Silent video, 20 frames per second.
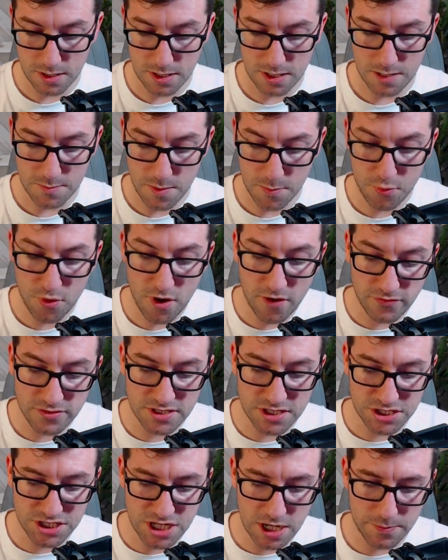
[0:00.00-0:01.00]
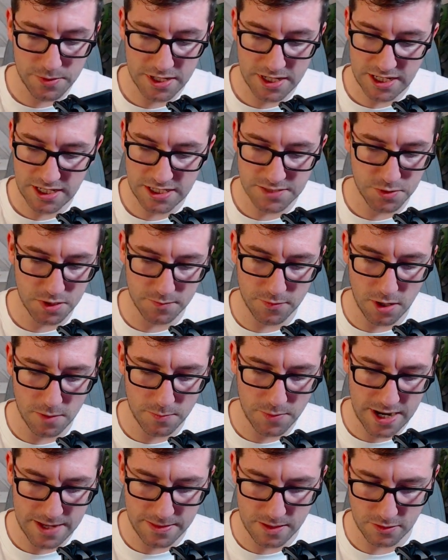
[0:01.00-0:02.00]
my preference is Japanese, but I'm not
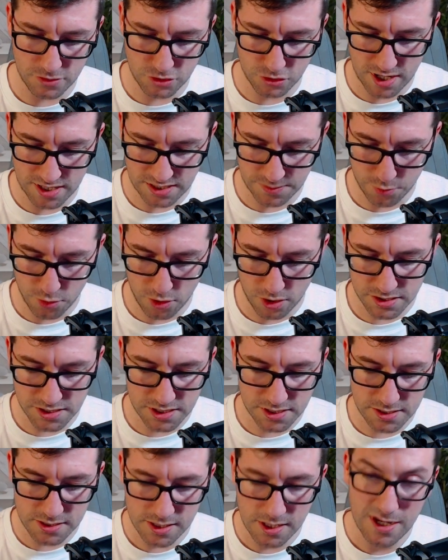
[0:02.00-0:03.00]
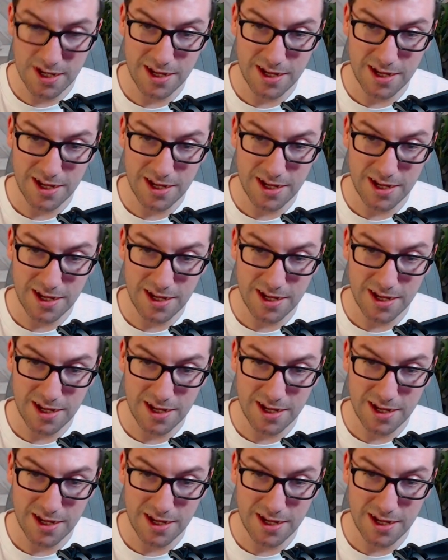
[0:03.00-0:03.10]
paying those crazy prices.